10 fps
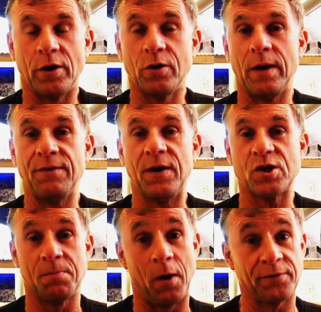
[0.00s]
I do any
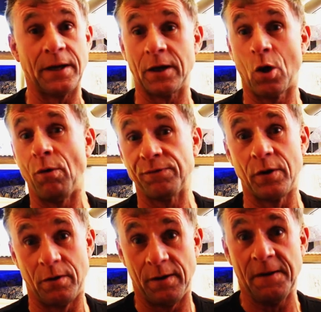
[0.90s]
fishing, but I think
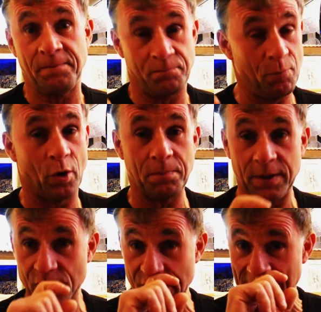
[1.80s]
Cofton might
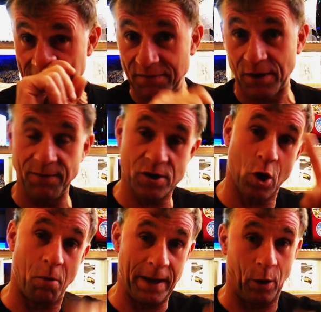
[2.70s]
be the same. You have to give us
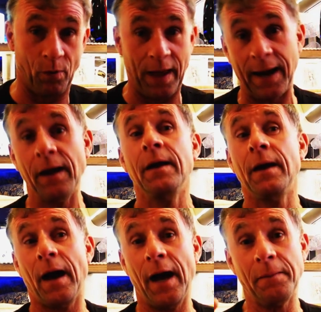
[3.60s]
comment on that.
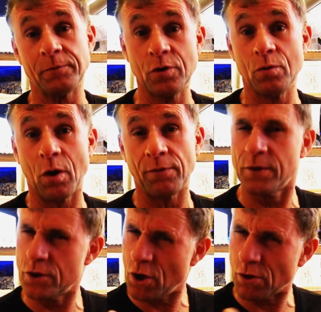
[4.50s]
Do
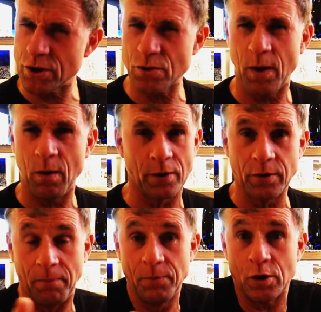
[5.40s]
Cofton charge as well?
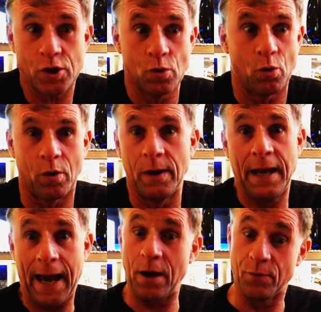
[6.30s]
I'm not sure
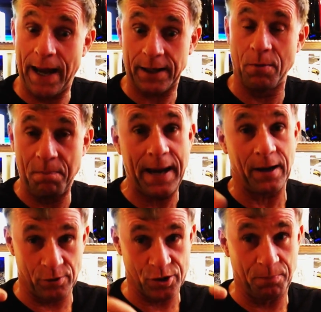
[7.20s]
how that
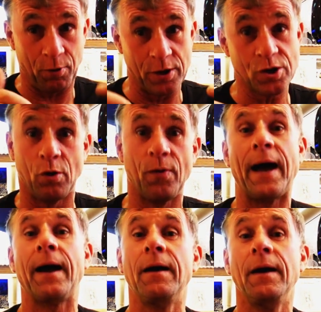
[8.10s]
compares, the price on
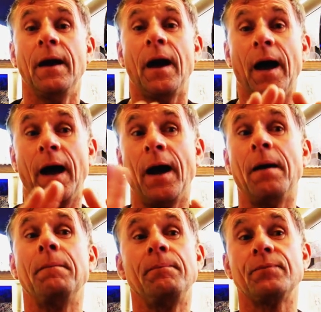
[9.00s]

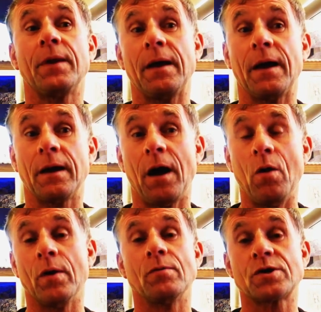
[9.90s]
that.
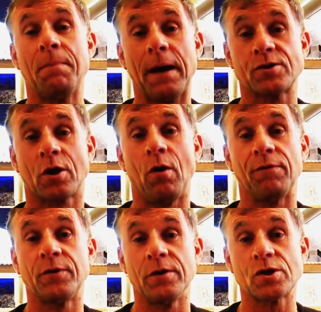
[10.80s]
Old Oaks compares to
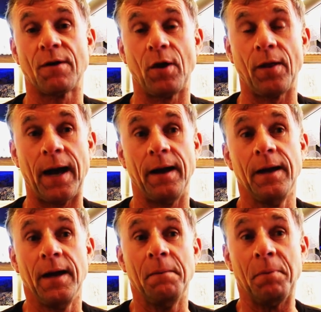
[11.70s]
Cofton, stuff like
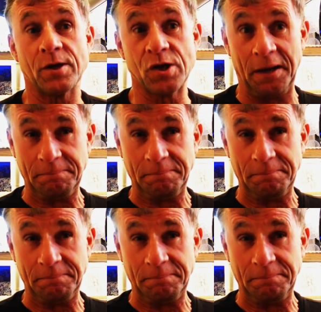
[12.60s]
that, but